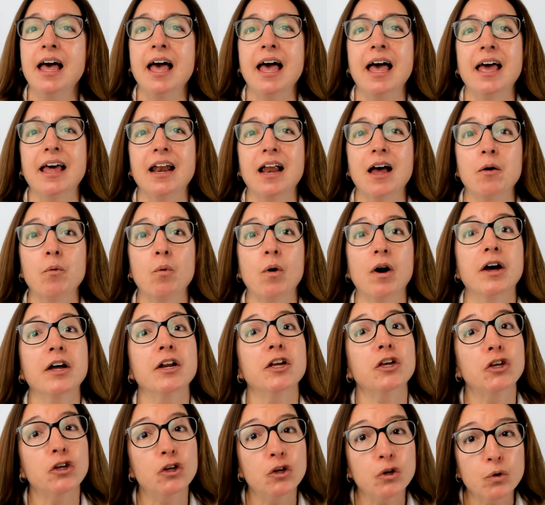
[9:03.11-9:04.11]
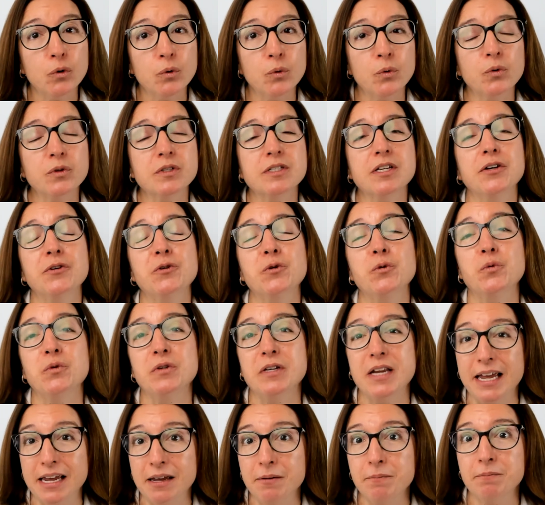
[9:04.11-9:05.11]
and I want you to
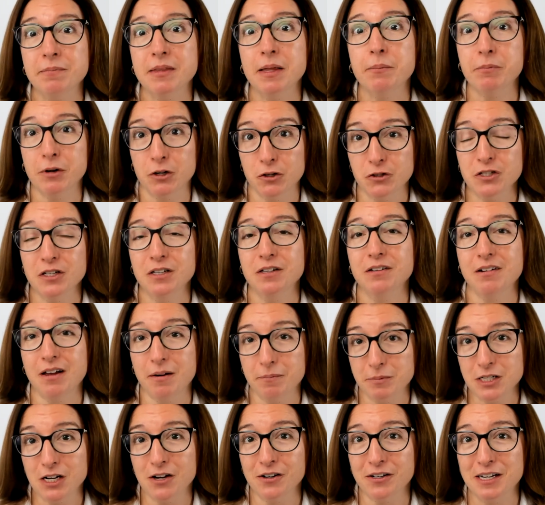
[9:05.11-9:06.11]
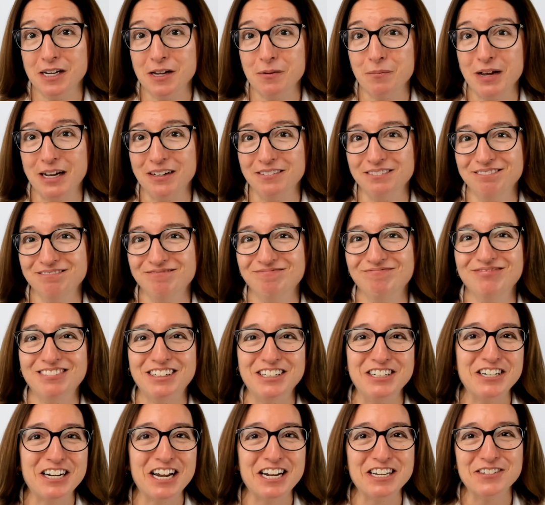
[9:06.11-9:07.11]
name the person I'm talking about. Are
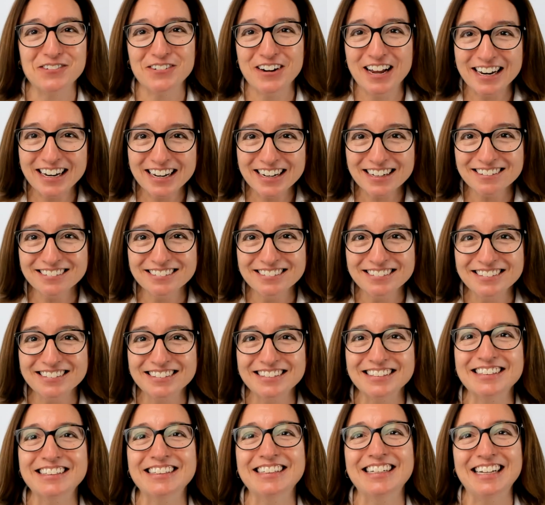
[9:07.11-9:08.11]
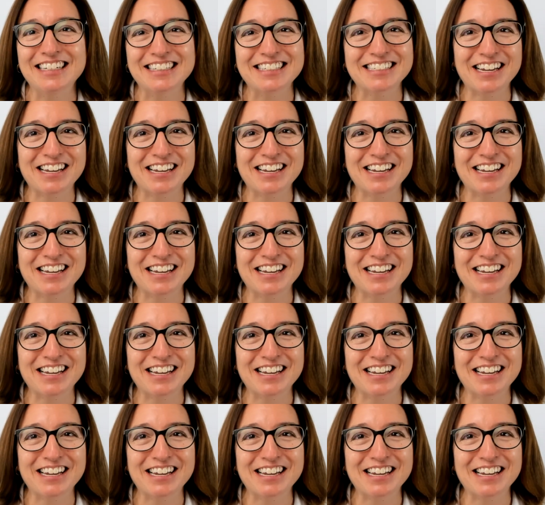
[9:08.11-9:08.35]
you guys ready? Let's